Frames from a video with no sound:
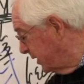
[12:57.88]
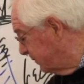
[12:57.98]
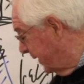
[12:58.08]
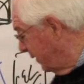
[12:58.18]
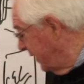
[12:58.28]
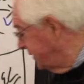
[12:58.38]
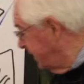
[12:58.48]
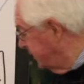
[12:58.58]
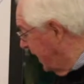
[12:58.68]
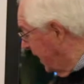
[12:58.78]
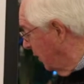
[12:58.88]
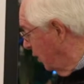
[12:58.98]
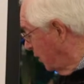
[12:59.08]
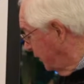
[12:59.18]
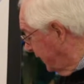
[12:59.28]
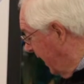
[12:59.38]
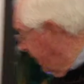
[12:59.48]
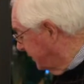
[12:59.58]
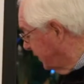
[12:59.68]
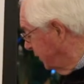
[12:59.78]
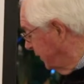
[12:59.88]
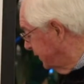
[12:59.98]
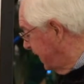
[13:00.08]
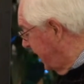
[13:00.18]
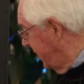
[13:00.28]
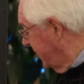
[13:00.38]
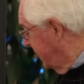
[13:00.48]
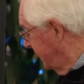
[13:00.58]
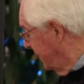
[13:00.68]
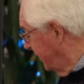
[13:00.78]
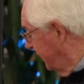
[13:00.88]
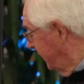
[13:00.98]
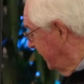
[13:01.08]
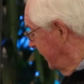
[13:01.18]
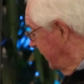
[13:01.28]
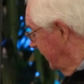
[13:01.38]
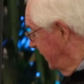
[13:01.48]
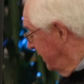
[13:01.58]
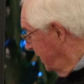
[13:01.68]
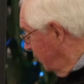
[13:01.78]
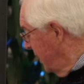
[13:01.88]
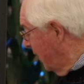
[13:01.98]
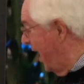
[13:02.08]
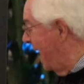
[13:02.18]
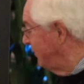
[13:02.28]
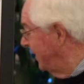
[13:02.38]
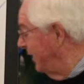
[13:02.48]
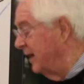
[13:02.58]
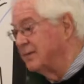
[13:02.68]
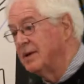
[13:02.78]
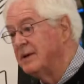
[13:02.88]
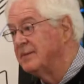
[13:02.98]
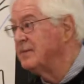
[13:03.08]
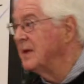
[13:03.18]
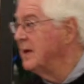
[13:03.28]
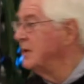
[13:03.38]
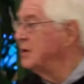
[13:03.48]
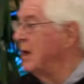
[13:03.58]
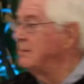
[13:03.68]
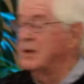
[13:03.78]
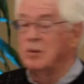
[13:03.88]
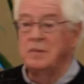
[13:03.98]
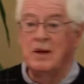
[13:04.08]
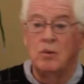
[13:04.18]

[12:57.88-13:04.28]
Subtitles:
experience is that at locals and at school site, we are after this. Schaumburg will be a